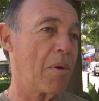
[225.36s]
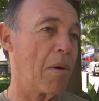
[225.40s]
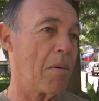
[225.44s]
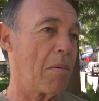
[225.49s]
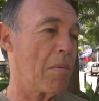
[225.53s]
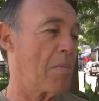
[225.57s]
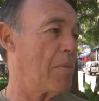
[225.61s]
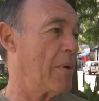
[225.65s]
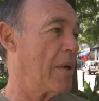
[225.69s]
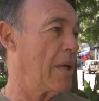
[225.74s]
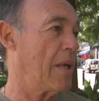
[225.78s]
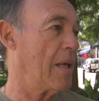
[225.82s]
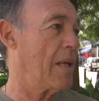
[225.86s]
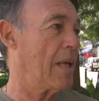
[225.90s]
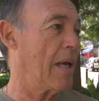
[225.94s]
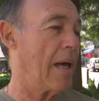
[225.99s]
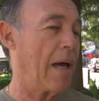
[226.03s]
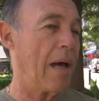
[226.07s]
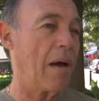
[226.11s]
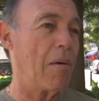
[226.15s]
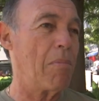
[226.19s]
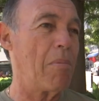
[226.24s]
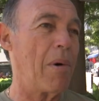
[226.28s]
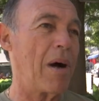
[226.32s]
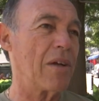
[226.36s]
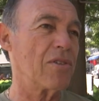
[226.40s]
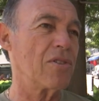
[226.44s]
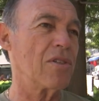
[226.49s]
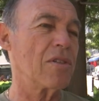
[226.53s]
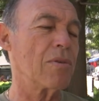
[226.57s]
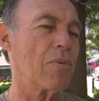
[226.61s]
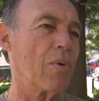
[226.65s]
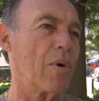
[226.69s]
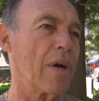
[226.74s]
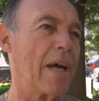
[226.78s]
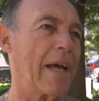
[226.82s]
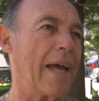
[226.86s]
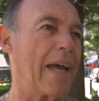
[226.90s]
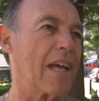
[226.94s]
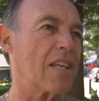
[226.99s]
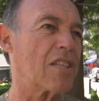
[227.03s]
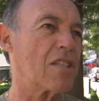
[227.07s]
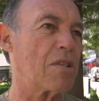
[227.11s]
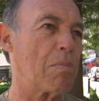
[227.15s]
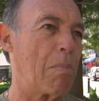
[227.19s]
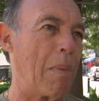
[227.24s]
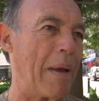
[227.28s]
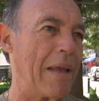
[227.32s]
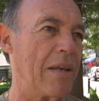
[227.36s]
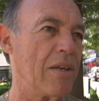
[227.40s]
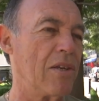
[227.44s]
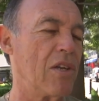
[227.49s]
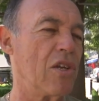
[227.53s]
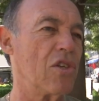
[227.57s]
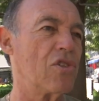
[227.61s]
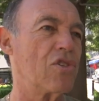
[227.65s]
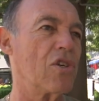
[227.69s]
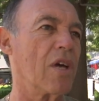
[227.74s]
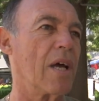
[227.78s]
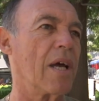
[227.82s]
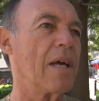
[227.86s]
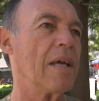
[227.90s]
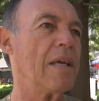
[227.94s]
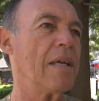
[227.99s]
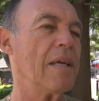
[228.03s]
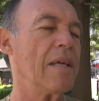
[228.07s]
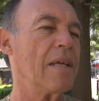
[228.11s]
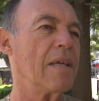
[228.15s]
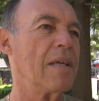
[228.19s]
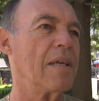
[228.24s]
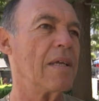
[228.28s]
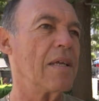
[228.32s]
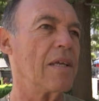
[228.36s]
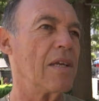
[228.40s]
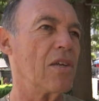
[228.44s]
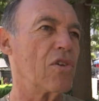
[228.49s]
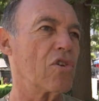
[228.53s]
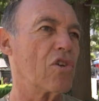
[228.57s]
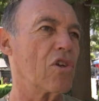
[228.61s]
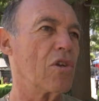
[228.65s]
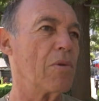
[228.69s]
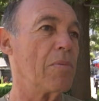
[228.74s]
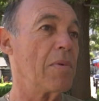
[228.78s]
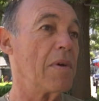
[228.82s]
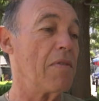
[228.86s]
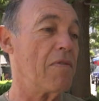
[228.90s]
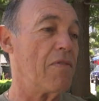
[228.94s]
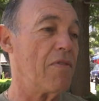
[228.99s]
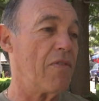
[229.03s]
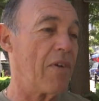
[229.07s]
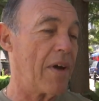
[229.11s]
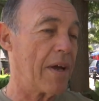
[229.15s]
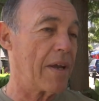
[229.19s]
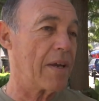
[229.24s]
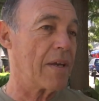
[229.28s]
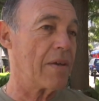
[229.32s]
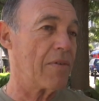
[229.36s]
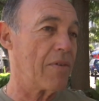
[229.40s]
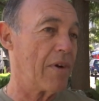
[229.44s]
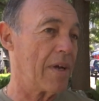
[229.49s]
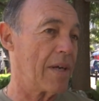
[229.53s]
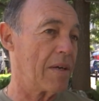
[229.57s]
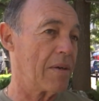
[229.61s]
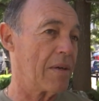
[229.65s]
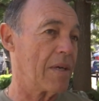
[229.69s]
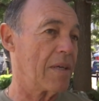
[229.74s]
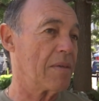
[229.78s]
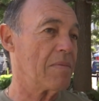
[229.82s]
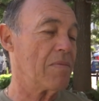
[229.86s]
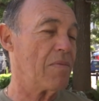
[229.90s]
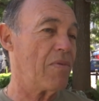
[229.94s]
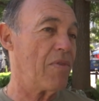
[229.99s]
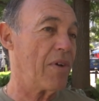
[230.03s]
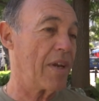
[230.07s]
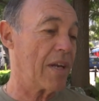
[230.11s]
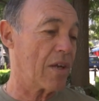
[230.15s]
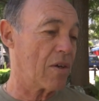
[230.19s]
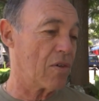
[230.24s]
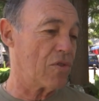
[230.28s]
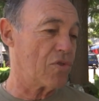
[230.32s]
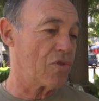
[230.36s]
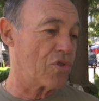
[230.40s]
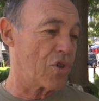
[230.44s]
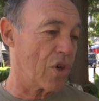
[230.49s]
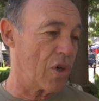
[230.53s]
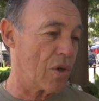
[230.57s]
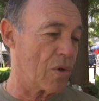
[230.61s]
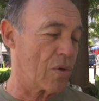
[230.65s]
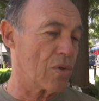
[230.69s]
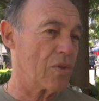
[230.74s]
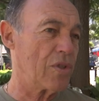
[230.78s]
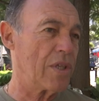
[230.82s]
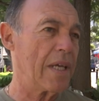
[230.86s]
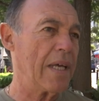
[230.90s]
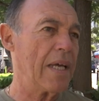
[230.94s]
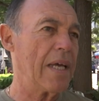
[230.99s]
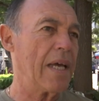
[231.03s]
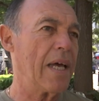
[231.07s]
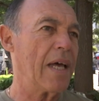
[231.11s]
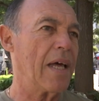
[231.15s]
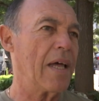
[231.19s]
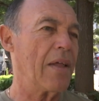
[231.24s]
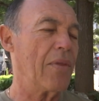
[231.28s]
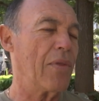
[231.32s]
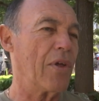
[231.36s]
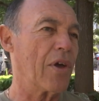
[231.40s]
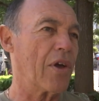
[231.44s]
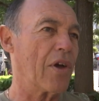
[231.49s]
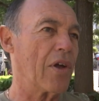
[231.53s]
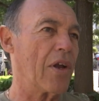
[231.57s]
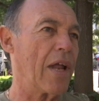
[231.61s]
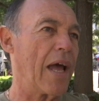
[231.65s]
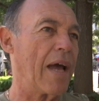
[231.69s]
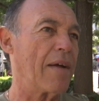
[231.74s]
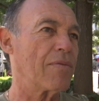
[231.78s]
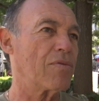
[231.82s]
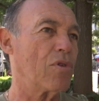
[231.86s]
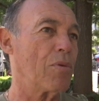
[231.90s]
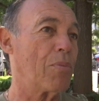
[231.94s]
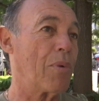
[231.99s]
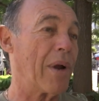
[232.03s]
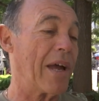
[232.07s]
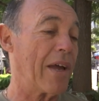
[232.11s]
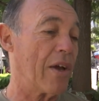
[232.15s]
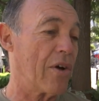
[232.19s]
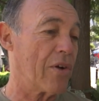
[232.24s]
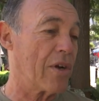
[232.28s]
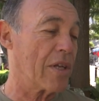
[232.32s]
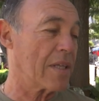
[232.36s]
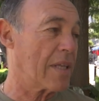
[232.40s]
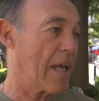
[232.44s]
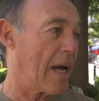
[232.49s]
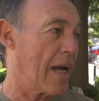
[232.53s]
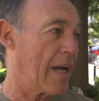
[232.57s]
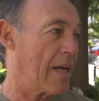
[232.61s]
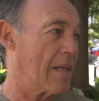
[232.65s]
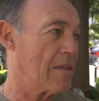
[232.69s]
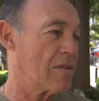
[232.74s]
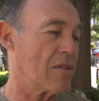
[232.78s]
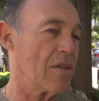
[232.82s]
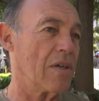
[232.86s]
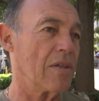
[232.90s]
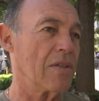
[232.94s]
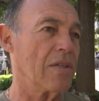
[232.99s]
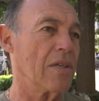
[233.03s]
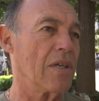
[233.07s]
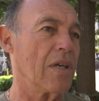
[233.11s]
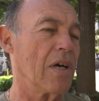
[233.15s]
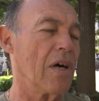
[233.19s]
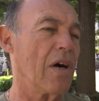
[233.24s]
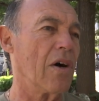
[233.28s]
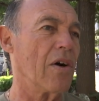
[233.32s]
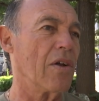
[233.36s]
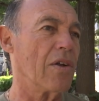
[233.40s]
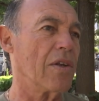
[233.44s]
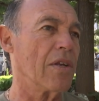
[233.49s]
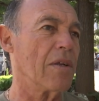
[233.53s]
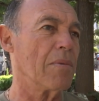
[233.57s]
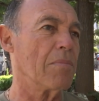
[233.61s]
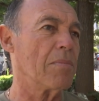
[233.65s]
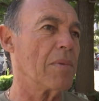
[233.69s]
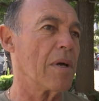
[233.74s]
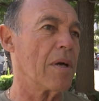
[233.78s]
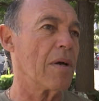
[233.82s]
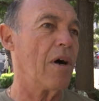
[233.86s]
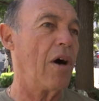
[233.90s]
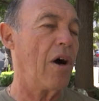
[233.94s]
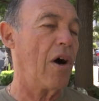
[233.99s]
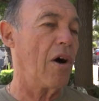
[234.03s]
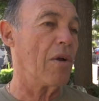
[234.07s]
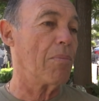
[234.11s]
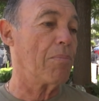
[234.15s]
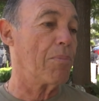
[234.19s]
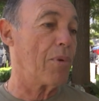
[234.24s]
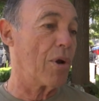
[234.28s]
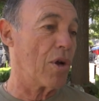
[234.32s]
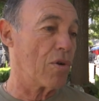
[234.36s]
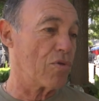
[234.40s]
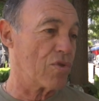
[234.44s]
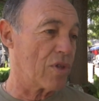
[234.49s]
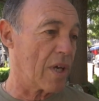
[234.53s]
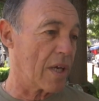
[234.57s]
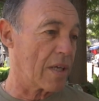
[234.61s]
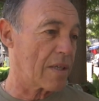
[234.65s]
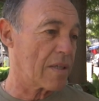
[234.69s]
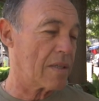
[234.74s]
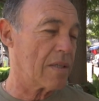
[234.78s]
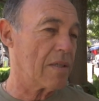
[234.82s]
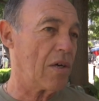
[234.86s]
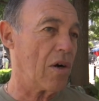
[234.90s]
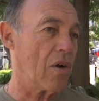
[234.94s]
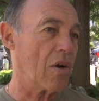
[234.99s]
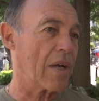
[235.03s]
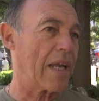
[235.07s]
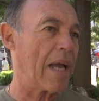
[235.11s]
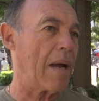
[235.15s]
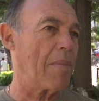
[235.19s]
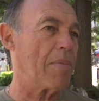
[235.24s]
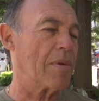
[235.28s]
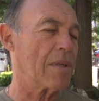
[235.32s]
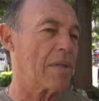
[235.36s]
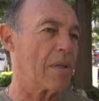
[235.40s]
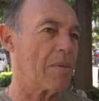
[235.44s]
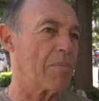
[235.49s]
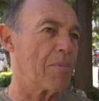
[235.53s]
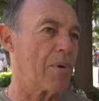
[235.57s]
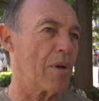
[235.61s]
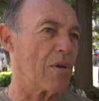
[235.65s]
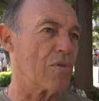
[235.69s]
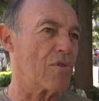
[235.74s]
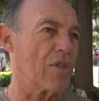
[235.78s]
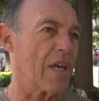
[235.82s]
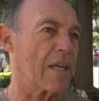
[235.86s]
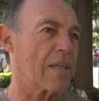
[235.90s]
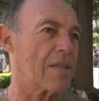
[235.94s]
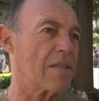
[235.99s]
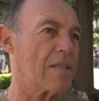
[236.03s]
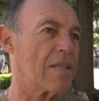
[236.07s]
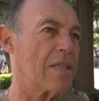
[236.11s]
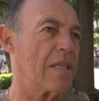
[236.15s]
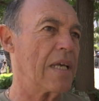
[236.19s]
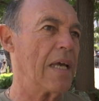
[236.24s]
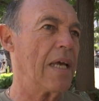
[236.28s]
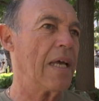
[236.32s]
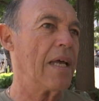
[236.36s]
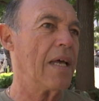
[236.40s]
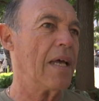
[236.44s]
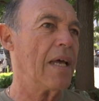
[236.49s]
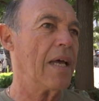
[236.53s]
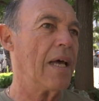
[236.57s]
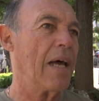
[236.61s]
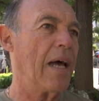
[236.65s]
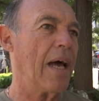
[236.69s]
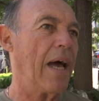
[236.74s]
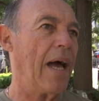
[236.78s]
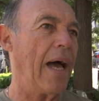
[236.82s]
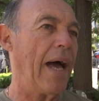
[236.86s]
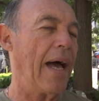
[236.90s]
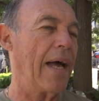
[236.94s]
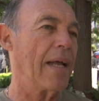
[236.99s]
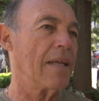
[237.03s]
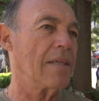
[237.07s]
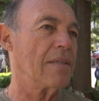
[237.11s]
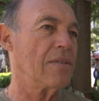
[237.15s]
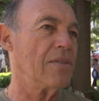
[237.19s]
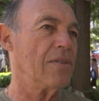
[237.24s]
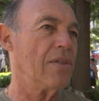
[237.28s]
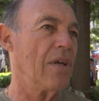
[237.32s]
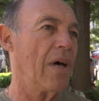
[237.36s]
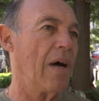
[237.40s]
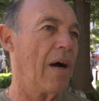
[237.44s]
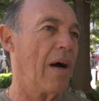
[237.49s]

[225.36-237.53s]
probably be a budget where expenditure is going to be very, very, very controlled. They're going to have to prioritise on projects, on capital projects, and